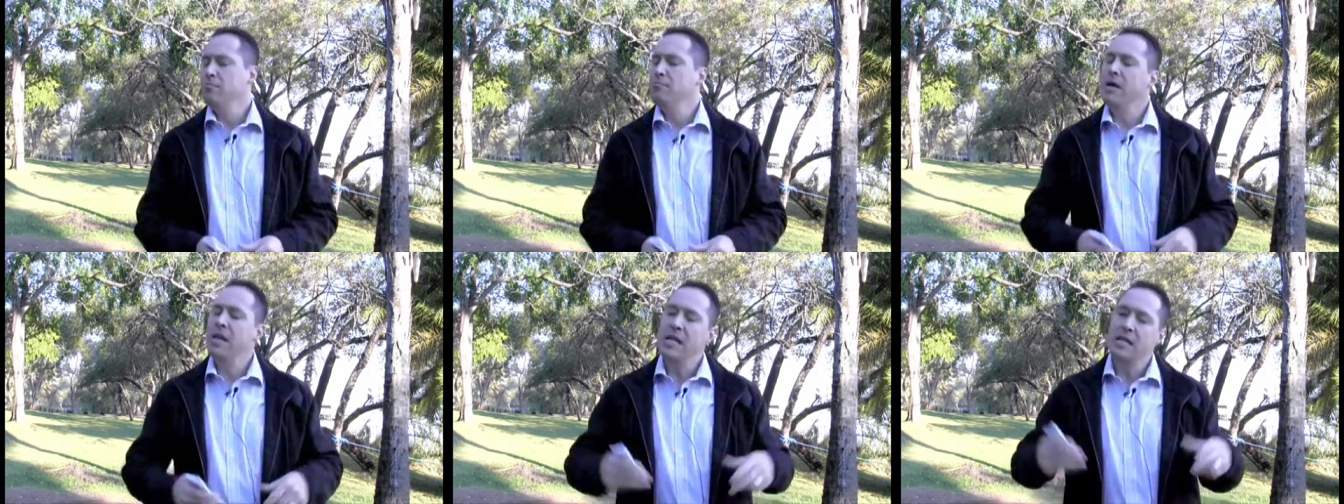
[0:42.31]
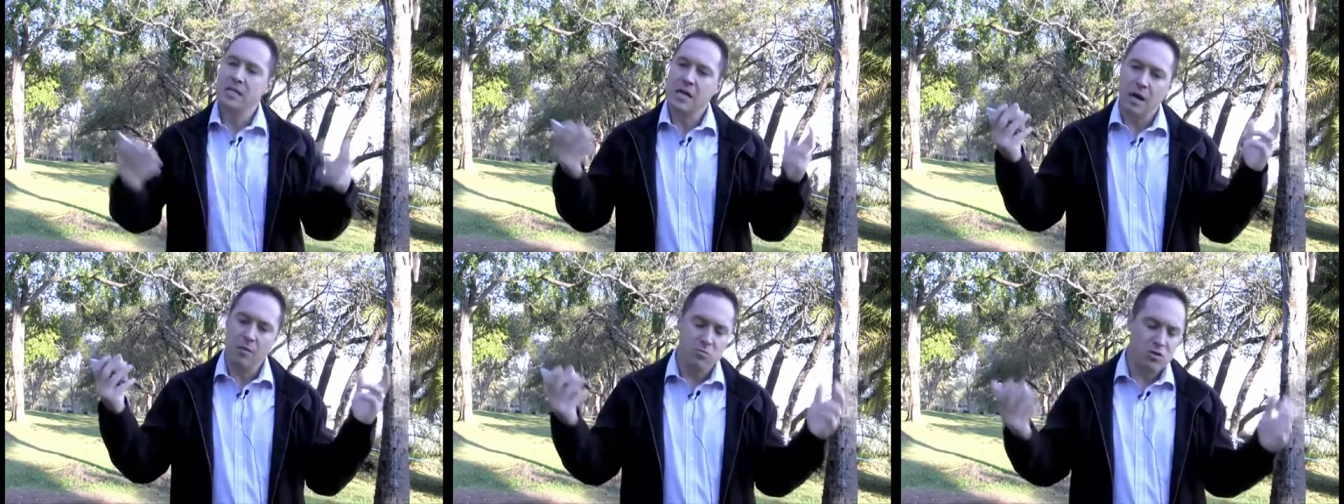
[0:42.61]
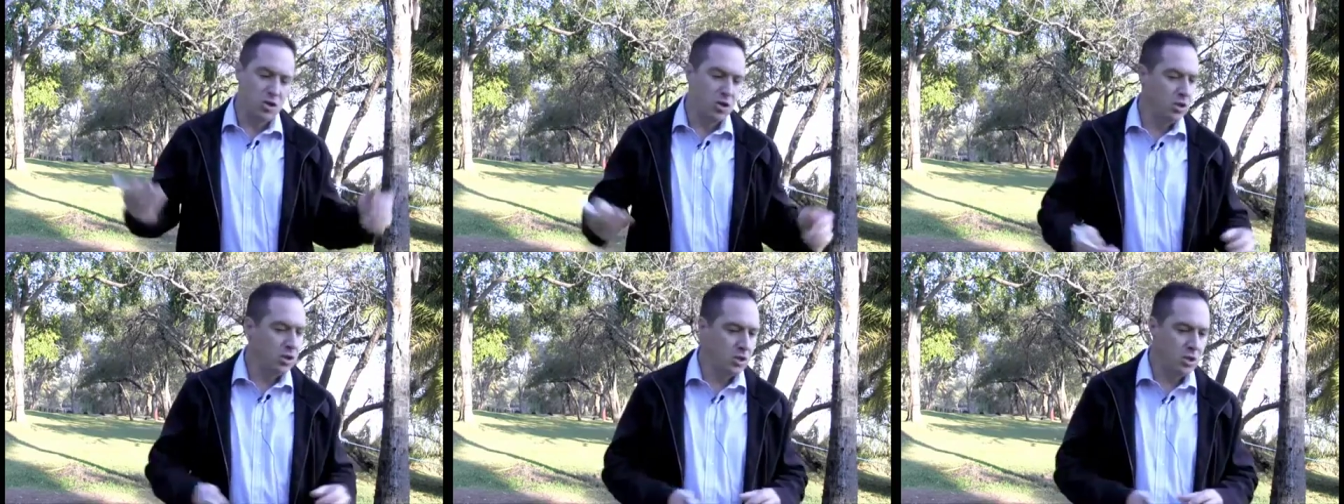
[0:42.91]
Many
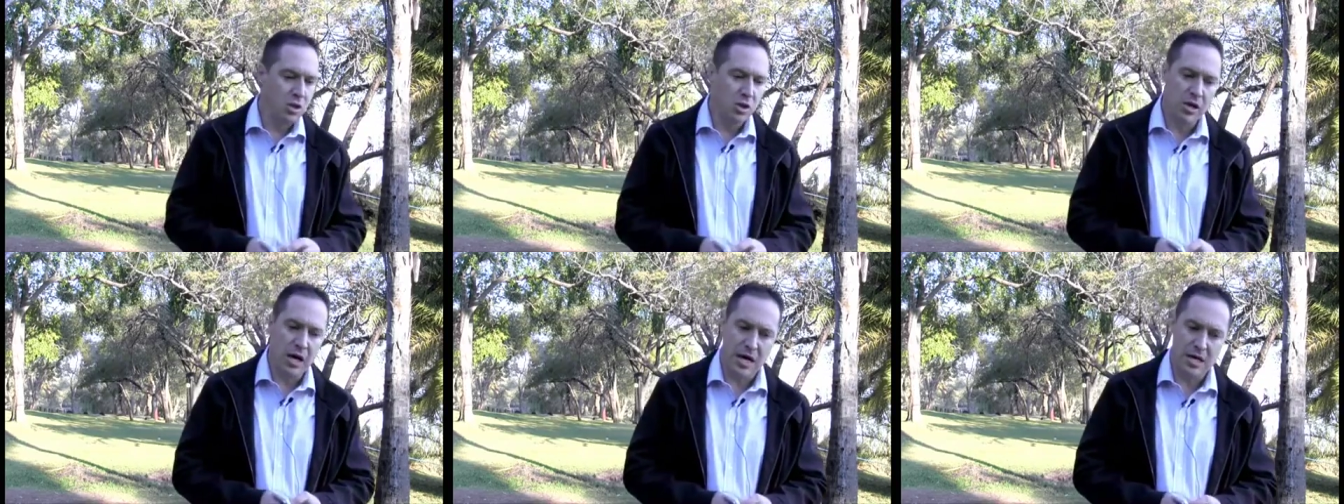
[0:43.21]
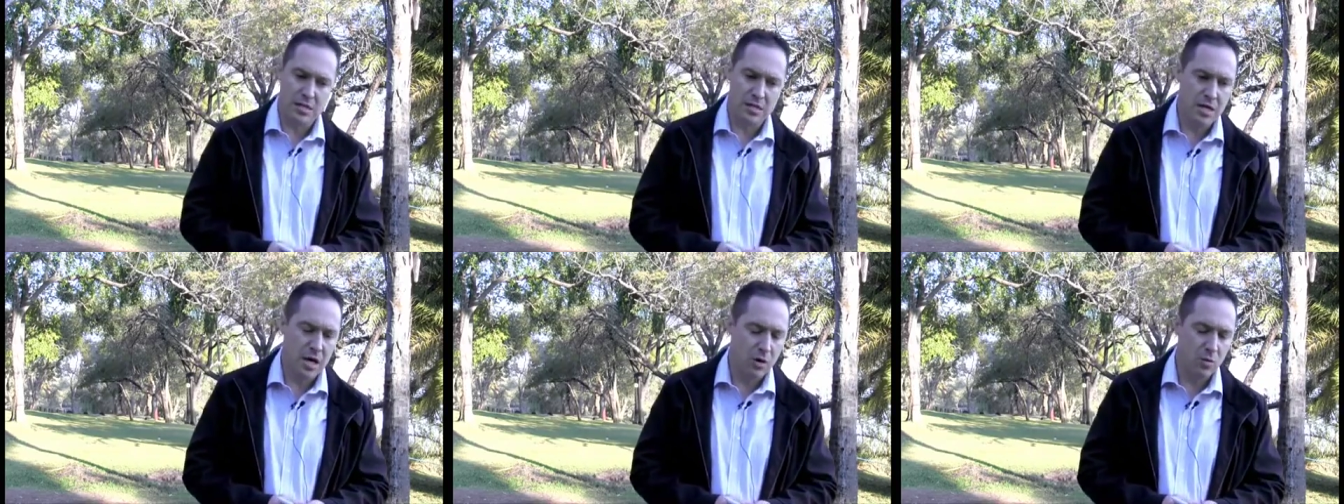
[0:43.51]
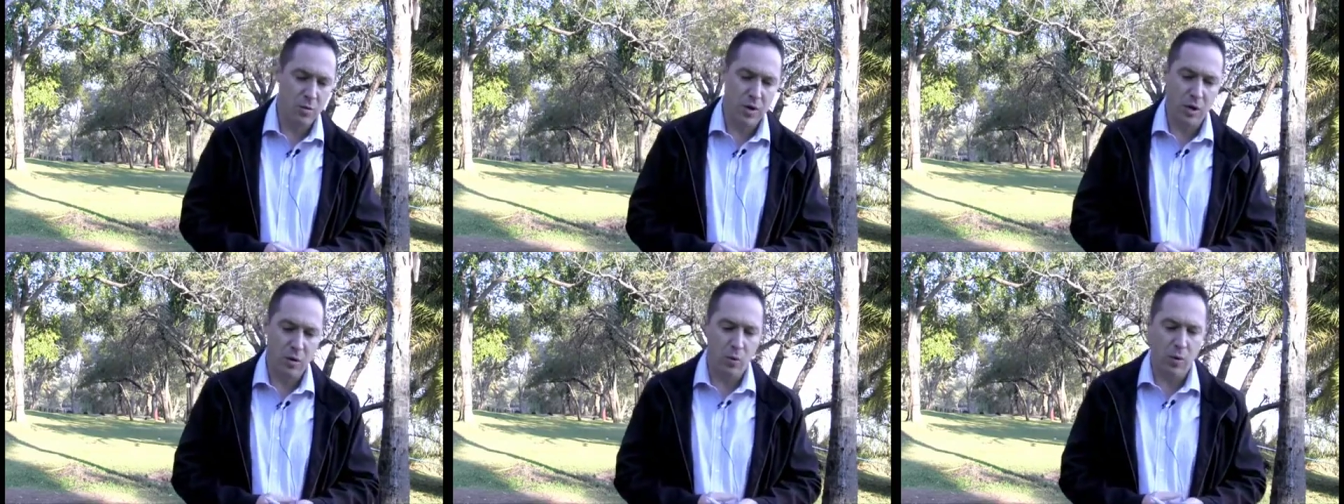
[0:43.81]
times, you, you guys
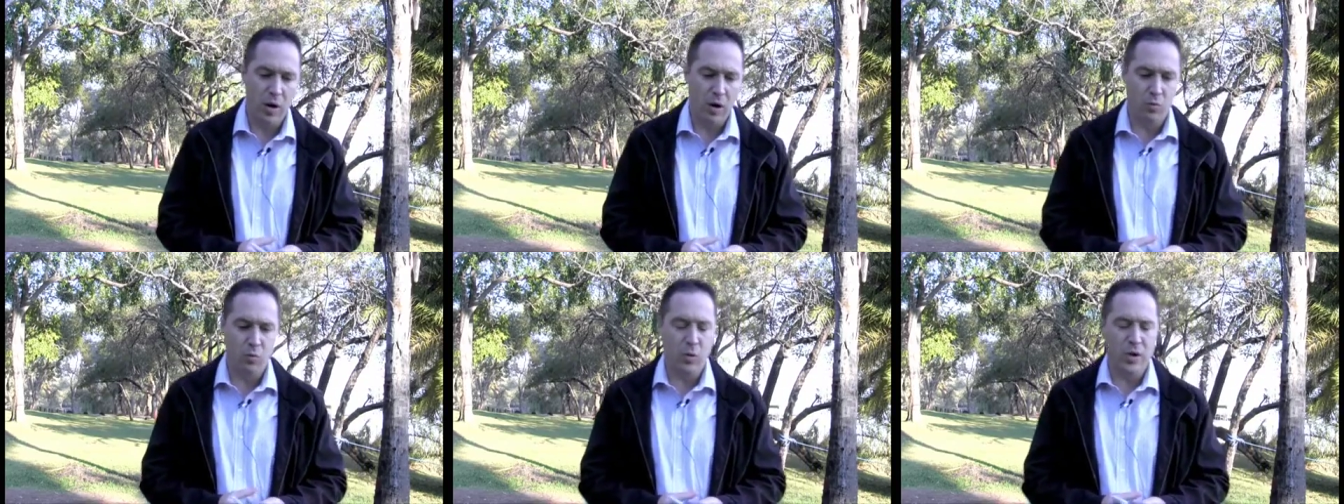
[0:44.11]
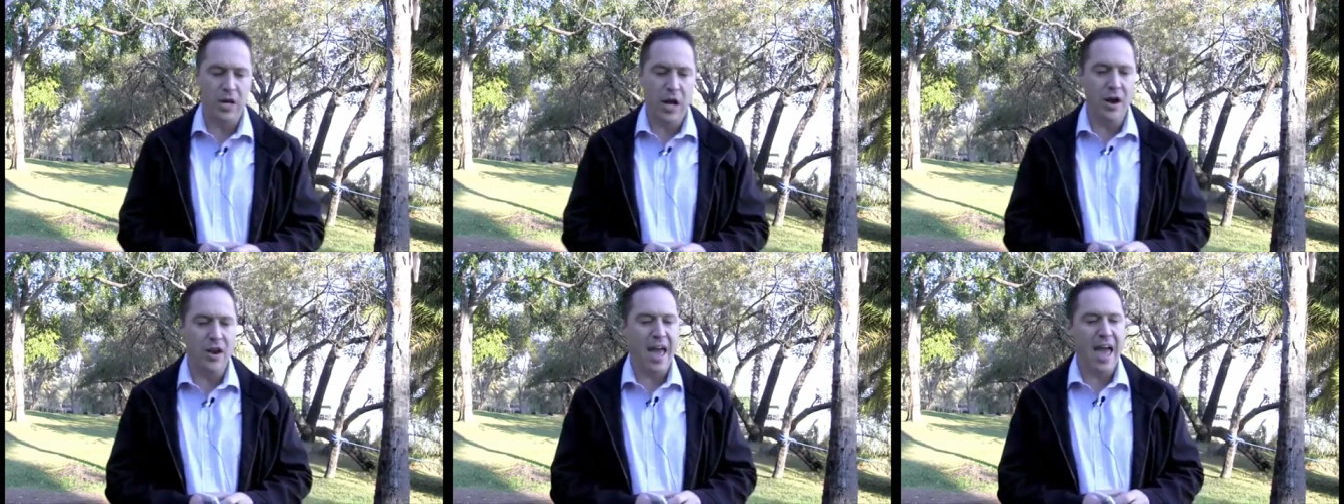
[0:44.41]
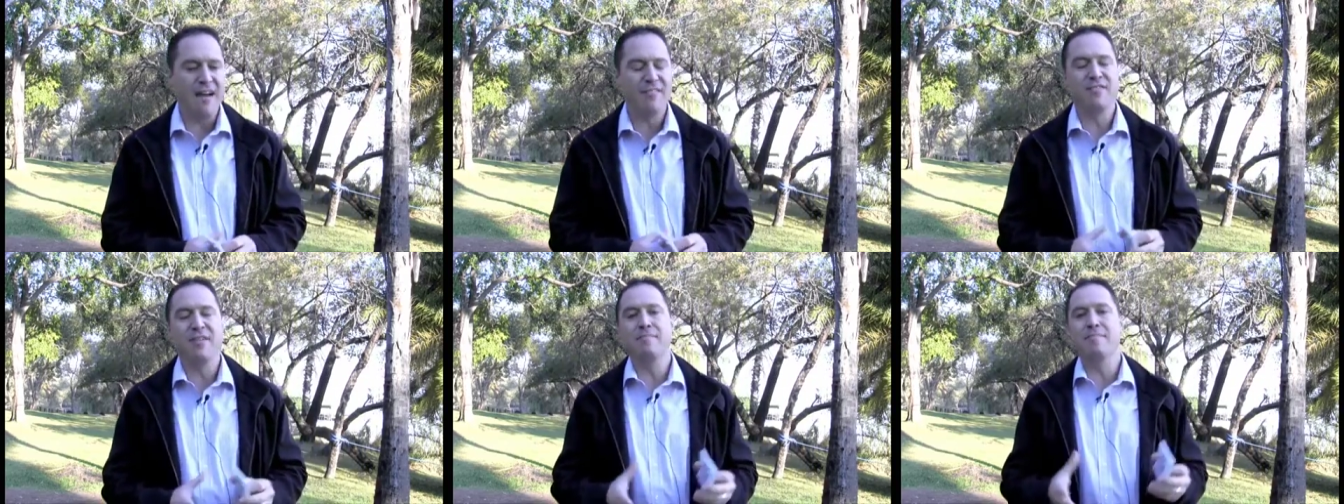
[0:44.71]
know, we, we don't
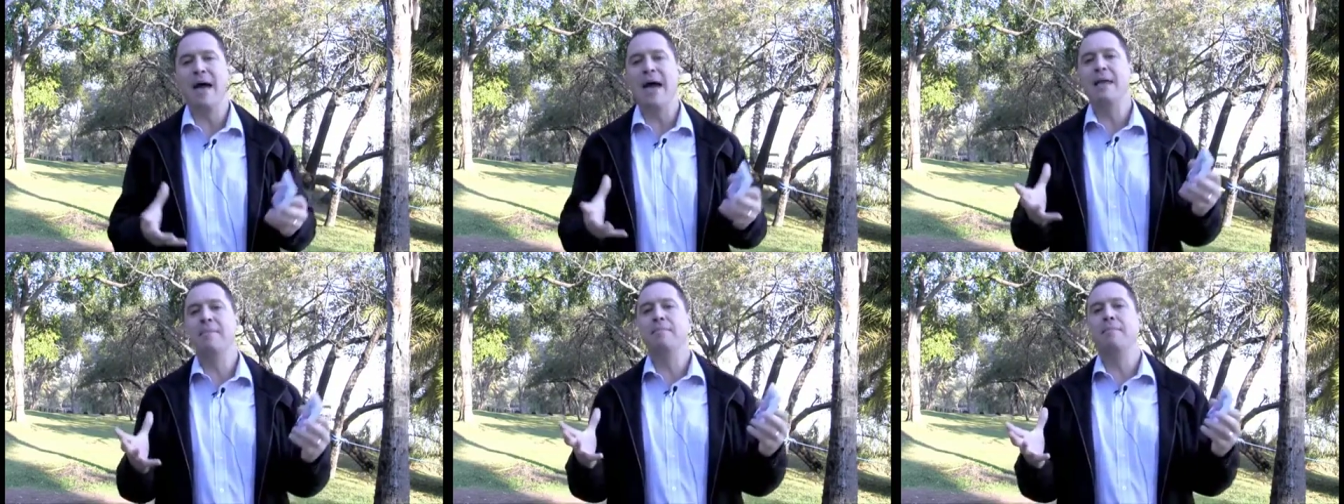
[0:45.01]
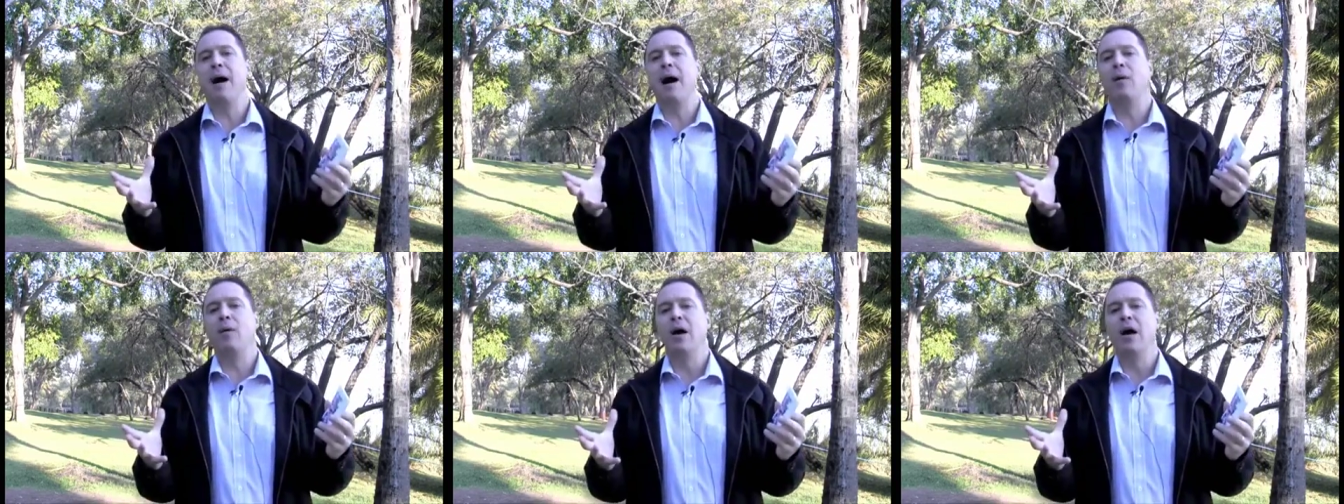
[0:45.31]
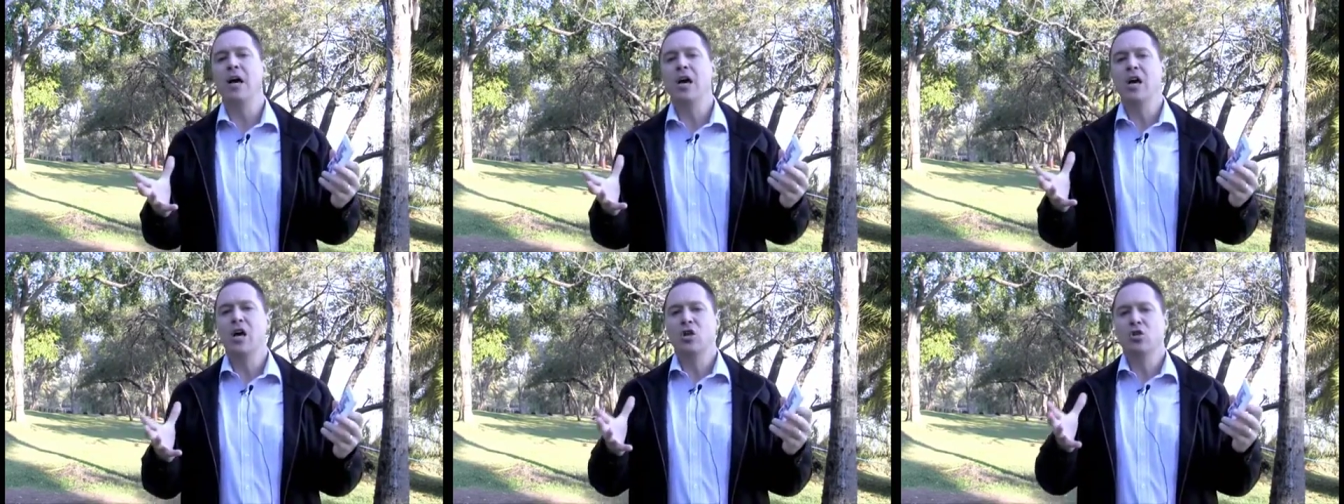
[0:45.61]
have the manpower